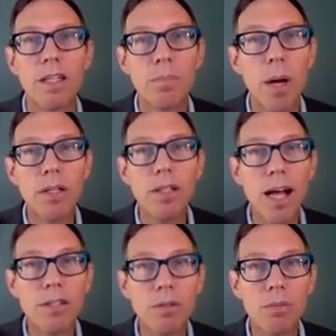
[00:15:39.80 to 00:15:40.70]
A small
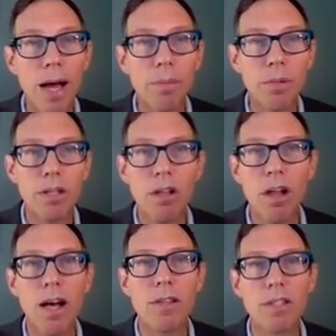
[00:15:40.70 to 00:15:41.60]
nozzle wrapped in
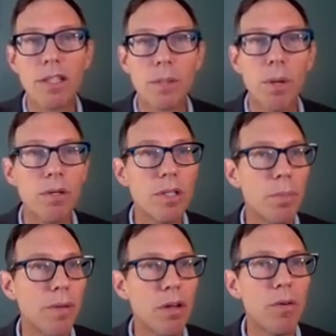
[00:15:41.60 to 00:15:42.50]
cloth is exposed
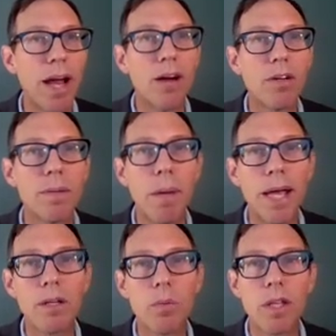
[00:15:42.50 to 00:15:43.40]
above the ground and
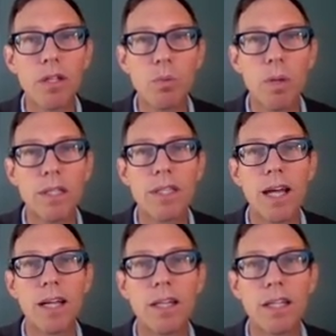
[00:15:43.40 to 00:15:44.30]
baited with a sweet
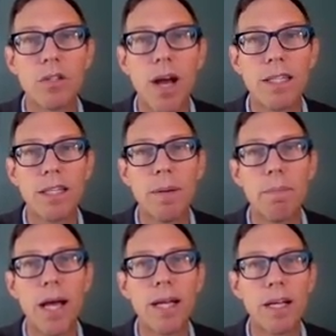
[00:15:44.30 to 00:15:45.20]
scent, attracting a
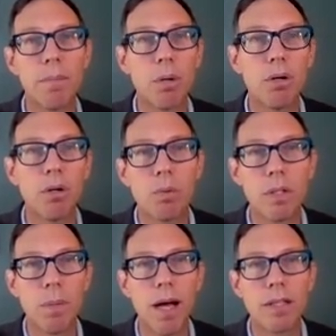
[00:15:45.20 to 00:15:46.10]
bite and pull
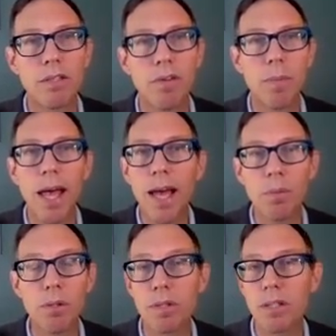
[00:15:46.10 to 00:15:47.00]
response from
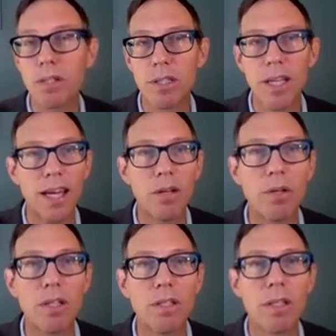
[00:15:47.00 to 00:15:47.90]
animals such as
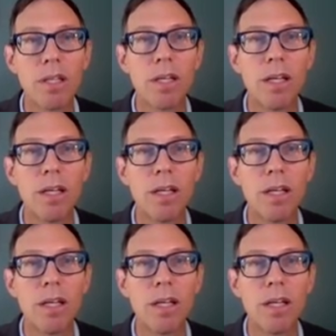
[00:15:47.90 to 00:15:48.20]
coyotes.